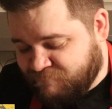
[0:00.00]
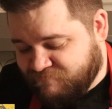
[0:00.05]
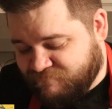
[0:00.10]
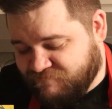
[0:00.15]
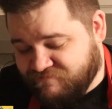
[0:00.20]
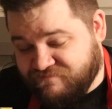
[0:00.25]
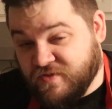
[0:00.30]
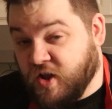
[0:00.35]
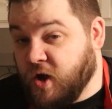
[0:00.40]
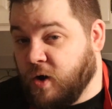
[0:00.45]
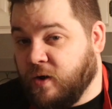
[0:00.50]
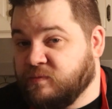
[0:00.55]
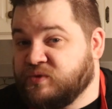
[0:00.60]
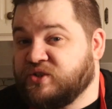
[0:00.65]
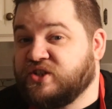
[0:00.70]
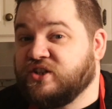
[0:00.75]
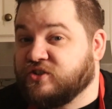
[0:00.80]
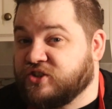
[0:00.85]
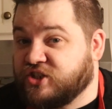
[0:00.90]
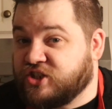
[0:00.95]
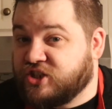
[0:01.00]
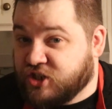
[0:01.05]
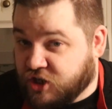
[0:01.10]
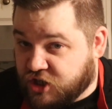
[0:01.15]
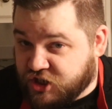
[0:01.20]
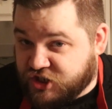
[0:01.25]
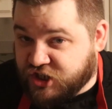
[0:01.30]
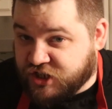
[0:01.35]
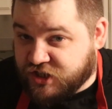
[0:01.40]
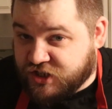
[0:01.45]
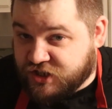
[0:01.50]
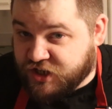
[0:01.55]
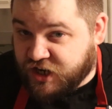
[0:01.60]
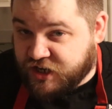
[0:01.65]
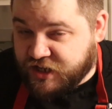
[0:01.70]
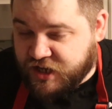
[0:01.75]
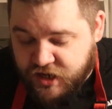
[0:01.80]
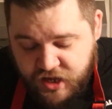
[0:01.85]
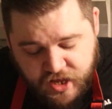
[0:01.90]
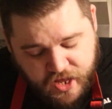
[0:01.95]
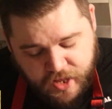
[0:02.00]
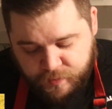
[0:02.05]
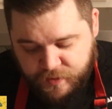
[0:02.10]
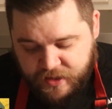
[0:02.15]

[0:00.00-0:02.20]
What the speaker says: no, I'm still searching, sonny.